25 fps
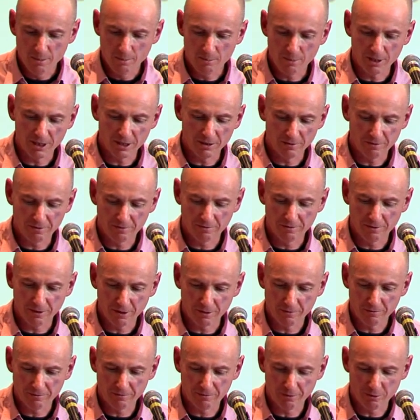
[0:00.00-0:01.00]
But
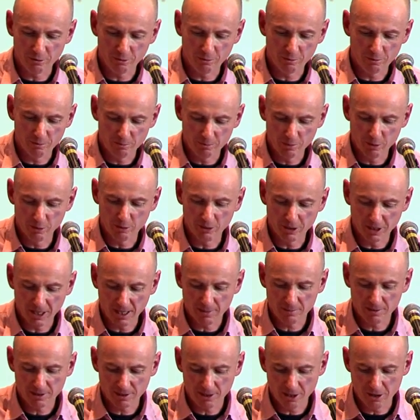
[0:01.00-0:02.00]
if you build it
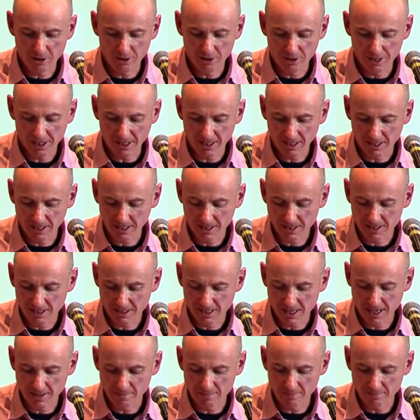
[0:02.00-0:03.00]
up slowly, it
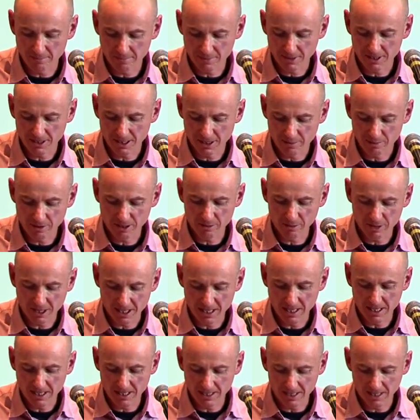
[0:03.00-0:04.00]
seems to be
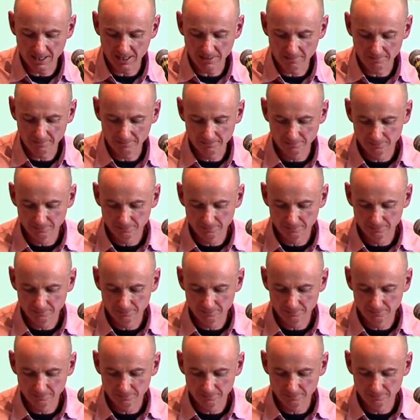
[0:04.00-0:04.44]
easier.